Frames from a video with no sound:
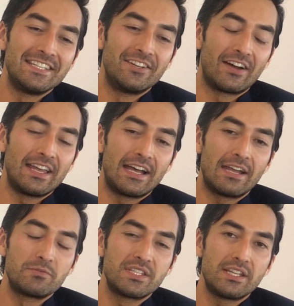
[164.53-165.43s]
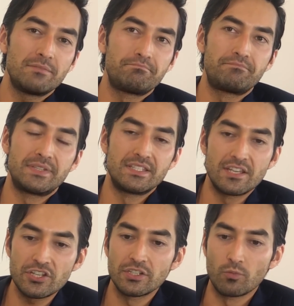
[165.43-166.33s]
you know, I was in a
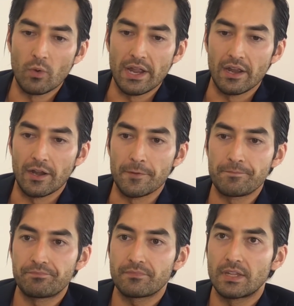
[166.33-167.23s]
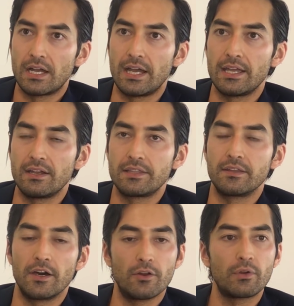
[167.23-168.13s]
position where I
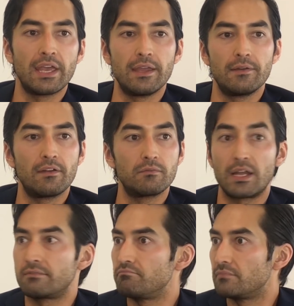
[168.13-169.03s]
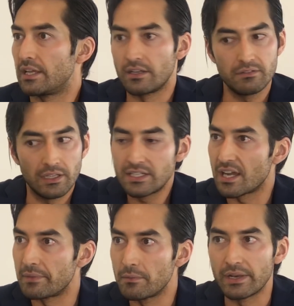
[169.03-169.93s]
thought, okay,
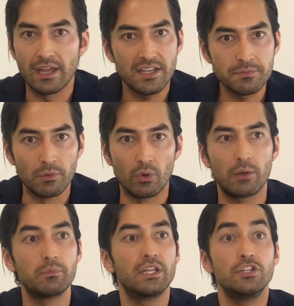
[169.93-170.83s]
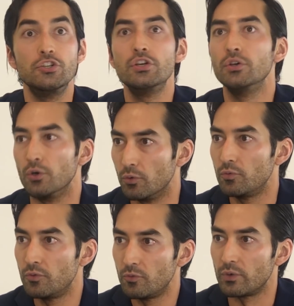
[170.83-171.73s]
anytime anybody asks me what I'm going to do
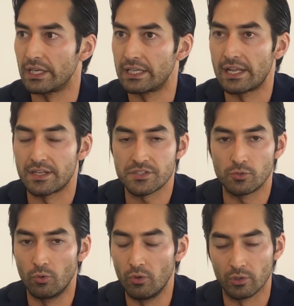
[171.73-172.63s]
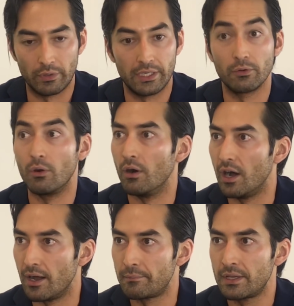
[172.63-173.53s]
when I get out of school or when I grow
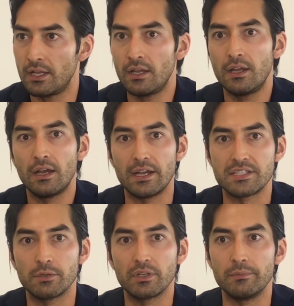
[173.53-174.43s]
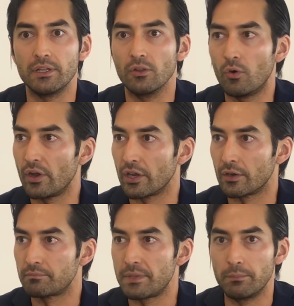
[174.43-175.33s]
up, I say I'm going to be a
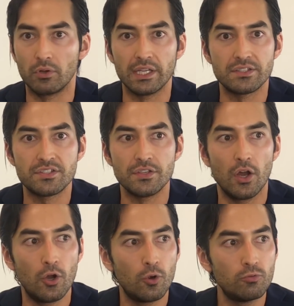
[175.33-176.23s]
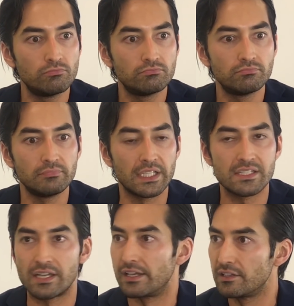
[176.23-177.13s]
lawyer. People get so
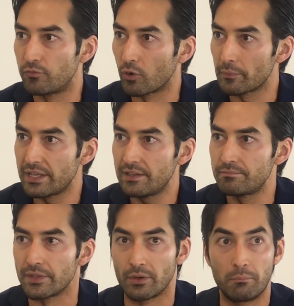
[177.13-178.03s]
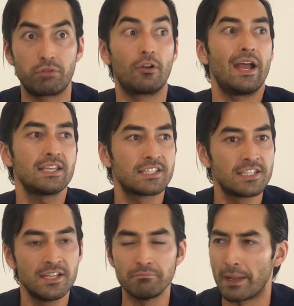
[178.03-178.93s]
excited for me. They're impressed.
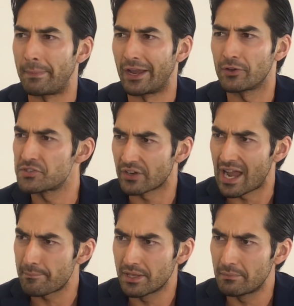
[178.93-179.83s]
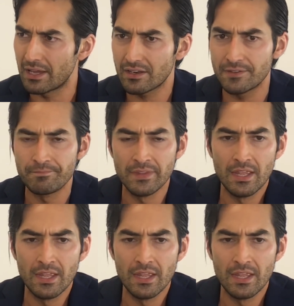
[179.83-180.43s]
My parents are happy about it.